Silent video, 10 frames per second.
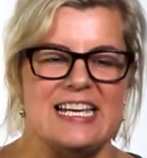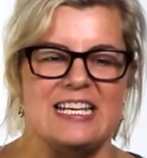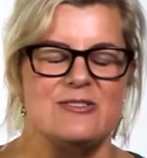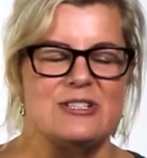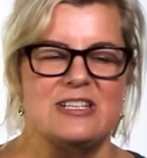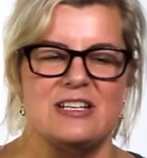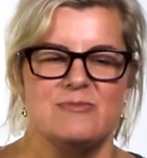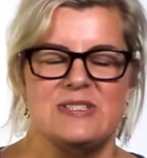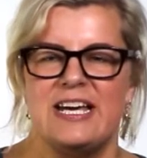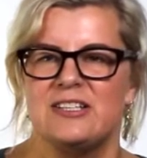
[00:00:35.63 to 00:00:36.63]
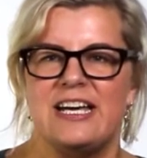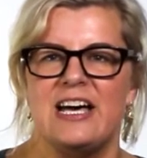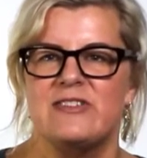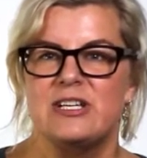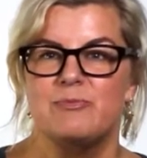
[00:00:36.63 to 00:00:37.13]
It really comes down to
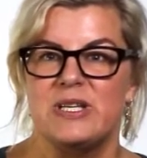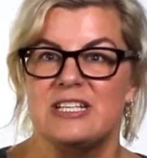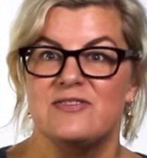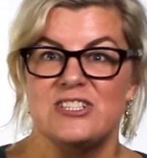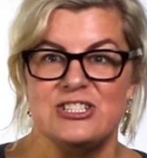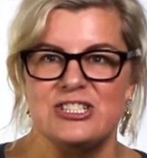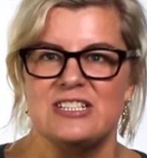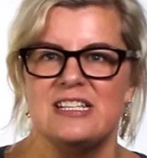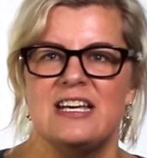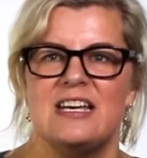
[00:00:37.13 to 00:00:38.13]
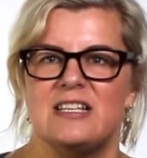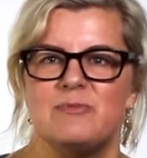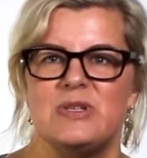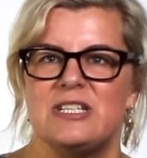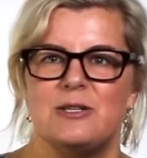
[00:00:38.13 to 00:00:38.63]
having a big vision
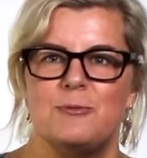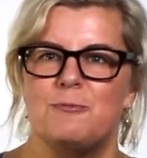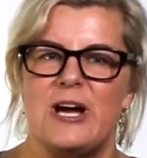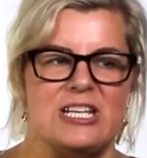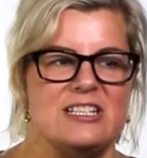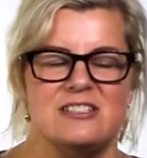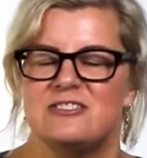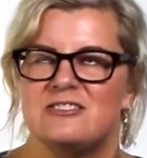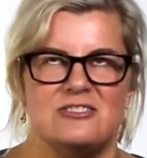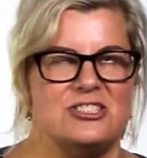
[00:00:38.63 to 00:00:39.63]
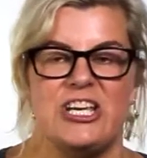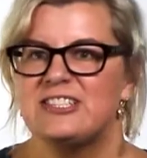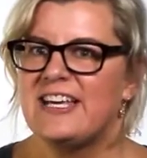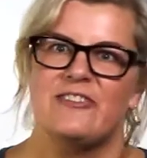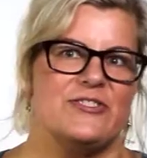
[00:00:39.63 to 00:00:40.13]
and being ready to just
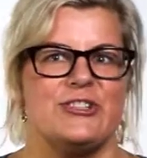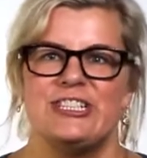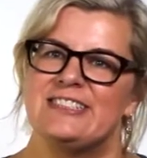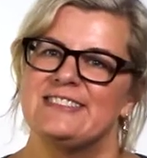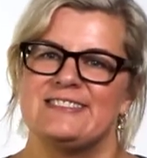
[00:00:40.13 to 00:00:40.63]
chase after it.